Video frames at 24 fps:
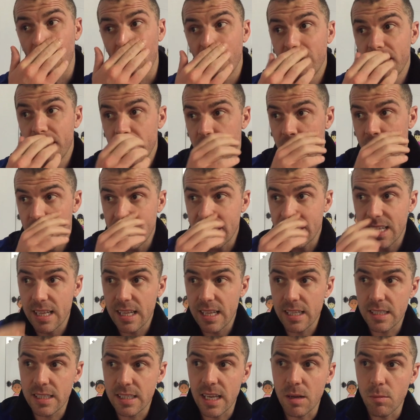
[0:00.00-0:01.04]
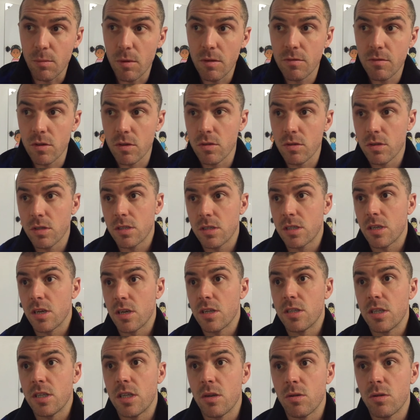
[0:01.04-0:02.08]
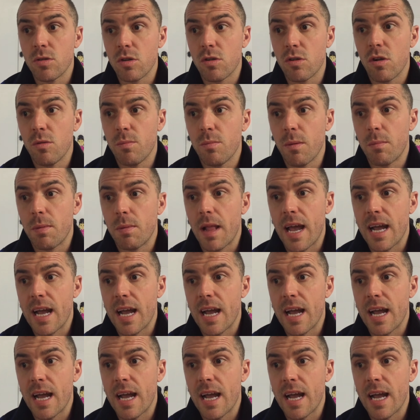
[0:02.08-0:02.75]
but it's a little thing we've done, decided to do as a group of